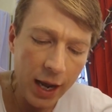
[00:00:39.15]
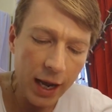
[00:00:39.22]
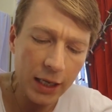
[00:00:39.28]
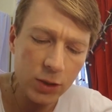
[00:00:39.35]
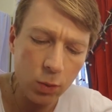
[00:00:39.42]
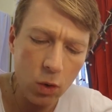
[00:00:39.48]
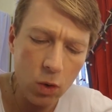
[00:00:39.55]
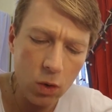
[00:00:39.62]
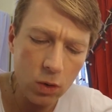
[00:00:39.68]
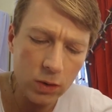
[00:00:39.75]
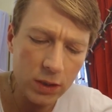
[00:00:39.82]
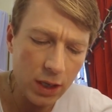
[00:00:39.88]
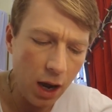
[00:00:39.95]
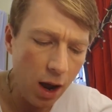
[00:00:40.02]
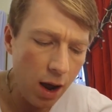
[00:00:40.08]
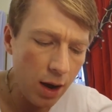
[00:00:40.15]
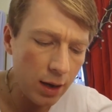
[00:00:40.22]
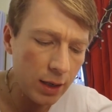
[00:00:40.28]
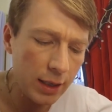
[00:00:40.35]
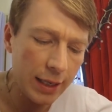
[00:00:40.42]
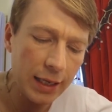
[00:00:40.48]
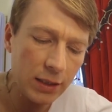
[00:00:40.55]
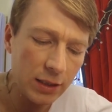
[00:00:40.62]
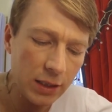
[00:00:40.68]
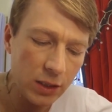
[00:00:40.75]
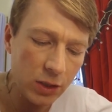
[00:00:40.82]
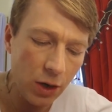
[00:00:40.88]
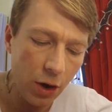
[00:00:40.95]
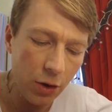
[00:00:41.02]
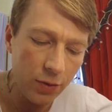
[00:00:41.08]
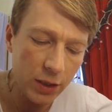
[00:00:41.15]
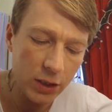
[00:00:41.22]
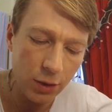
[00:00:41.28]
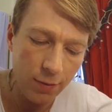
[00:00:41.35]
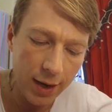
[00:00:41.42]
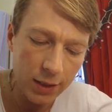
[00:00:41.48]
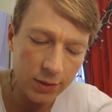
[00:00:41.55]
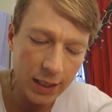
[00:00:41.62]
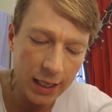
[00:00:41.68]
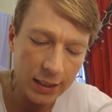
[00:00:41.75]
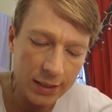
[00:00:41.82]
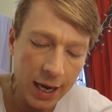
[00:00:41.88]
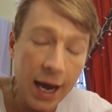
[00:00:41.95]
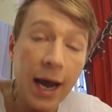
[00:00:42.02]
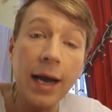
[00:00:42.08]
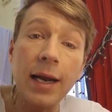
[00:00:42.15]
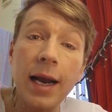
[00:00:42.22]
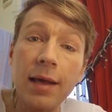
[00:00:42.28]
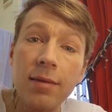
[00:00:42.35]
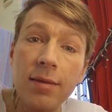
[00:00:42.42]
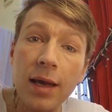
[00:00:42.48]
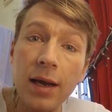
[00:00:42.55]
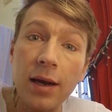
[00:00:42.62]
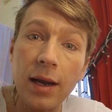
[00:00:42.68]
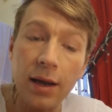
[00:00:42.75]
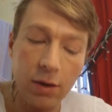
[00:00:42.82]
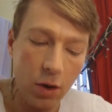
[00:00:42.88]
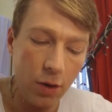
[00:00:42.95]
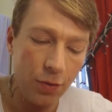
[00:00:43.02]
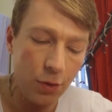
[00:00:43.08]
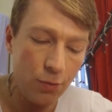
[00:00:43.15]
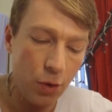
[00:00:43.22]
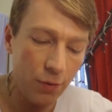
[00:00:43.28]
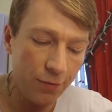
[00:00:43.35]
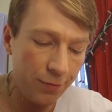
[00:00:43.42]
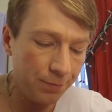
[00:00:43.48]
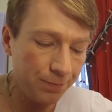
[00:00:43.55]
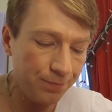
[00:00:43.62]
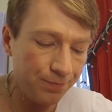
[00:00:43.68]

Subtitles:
its walls dark against the snow that surrounded it and lay thickly on the roof.